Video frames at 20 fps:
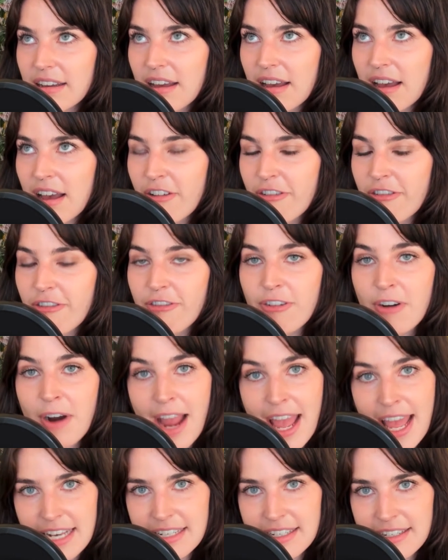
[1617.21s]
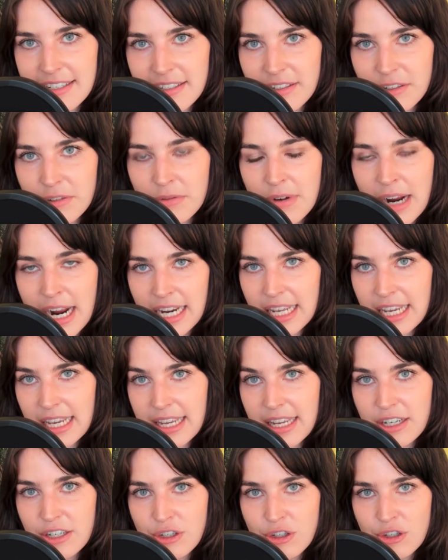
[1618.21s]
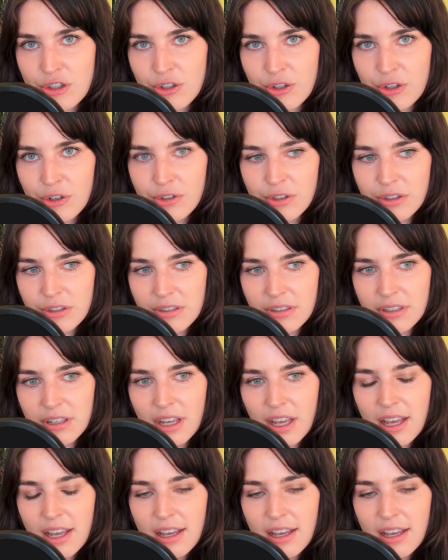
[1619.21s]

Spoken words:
a friend writing in a journal